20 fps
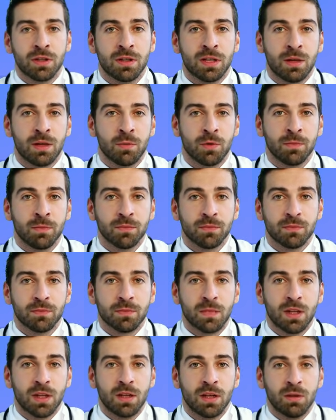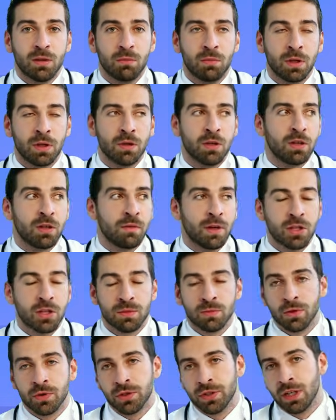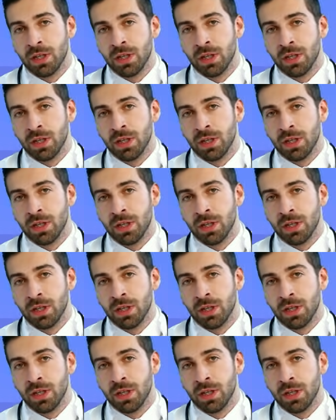Clinical research shows that